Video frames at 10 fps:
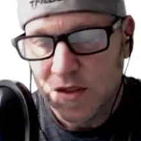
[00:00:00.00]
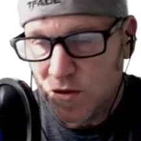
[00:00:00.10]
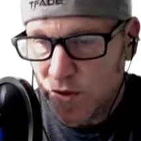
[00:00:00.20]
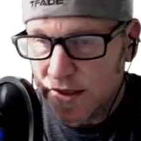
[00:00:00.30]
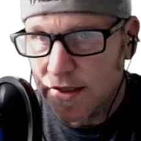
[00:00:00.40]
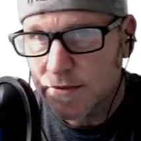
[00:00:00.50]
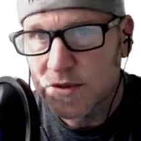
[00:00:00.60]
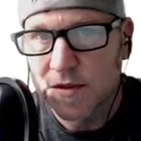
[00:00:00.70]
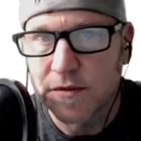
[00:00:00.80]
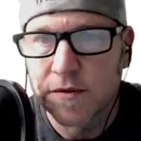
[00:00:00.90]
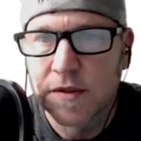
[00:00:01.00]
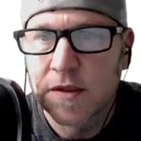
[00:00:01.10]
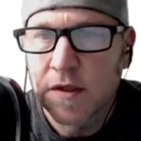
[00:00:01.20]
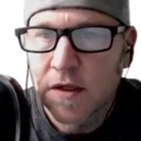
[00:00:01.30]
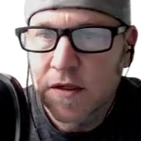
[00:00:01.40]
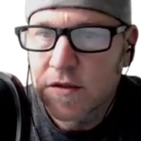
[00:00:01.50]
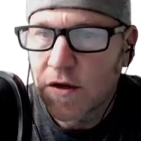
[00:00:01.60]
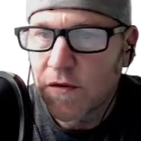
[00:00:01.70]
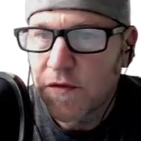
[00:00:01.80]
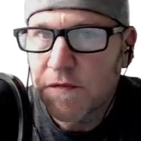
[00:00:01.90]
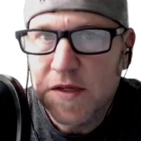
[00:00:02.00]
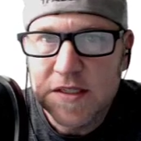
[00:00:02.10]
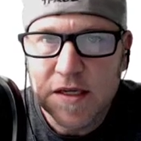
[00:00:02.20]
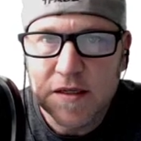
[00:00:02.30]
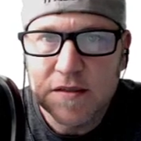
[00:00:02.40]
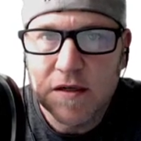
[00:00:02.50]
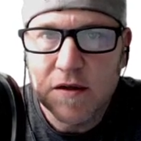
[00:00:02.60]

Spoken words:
20 times 2. So 56 and